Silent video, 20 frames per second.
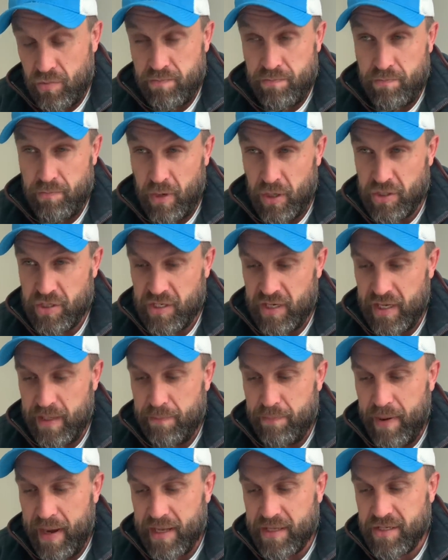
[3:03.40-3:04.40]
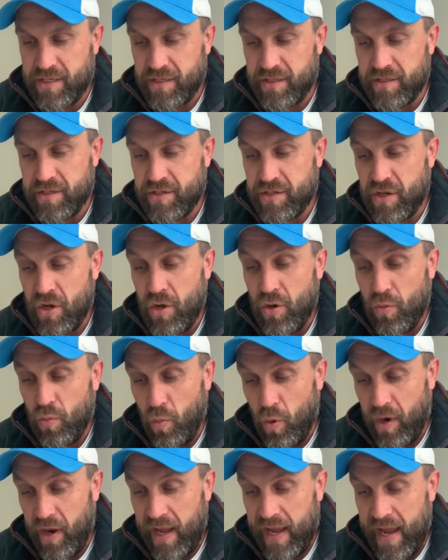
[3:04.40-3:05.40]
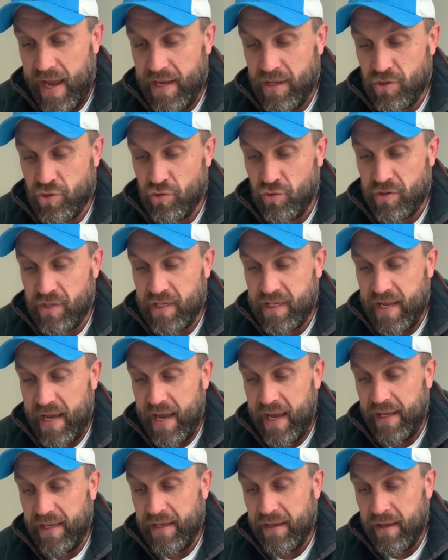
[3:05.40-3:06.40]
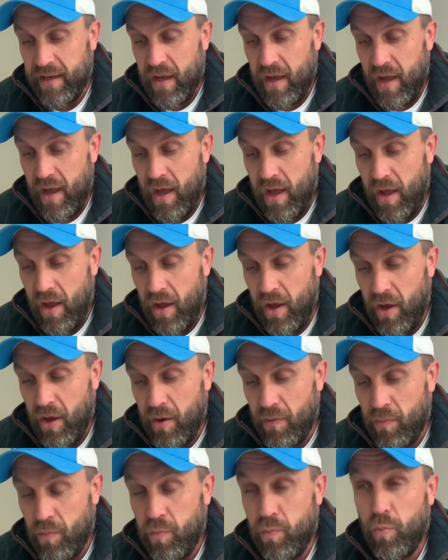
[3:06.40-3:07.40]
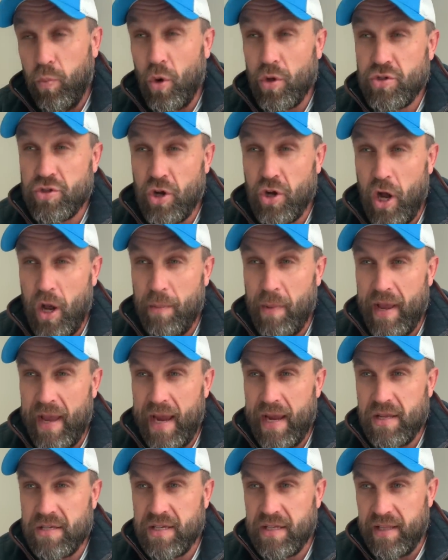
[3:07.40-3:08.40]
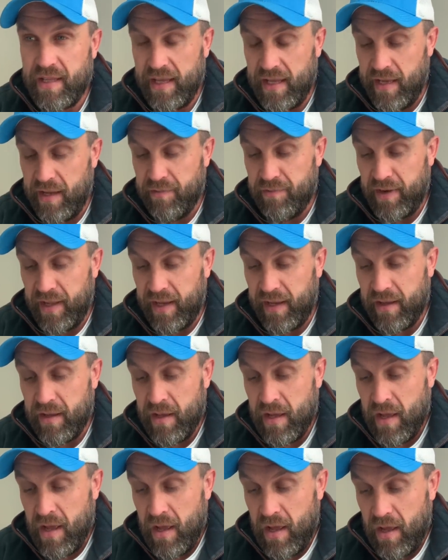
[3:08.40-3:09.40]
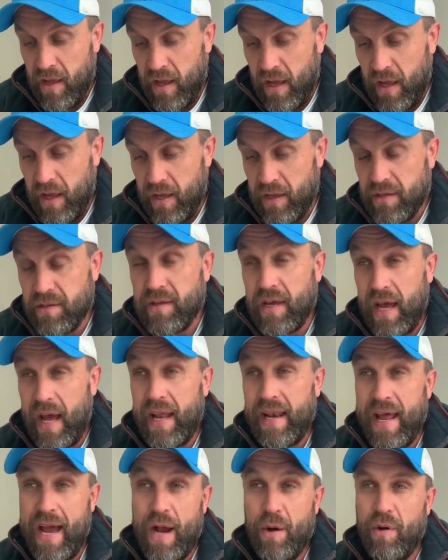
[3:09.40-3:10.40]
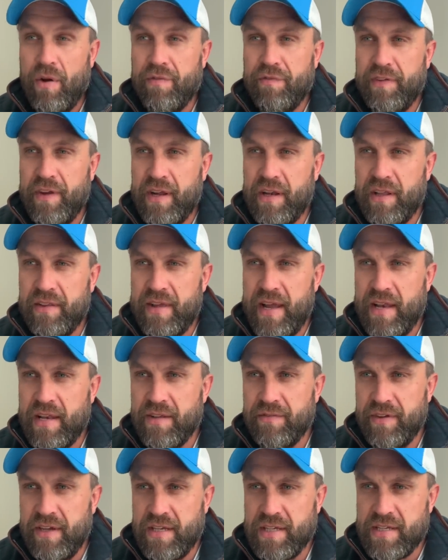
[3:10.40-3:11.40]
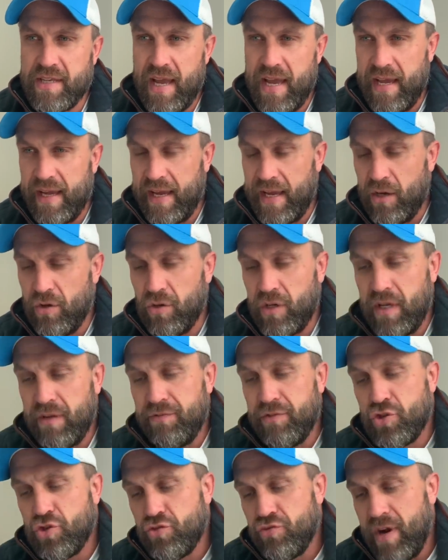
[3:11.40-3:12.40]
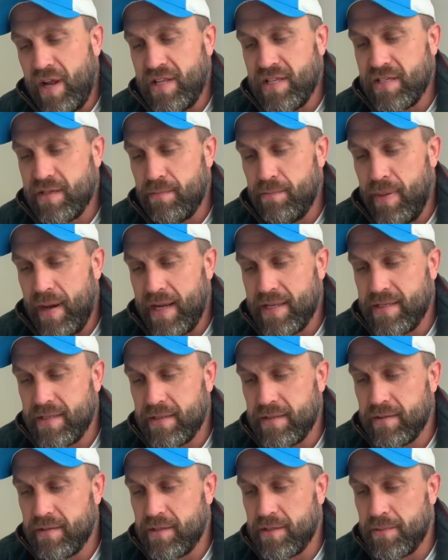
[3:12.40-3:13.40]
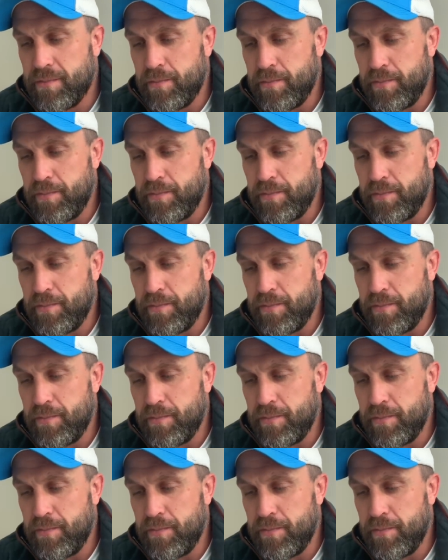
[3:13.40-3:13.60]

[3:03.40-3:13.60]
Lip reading: My sleep patterns, what I ate during the day, what time I ate in the evening, and how I feel at the end of each day. Again, looking for trends and patterns.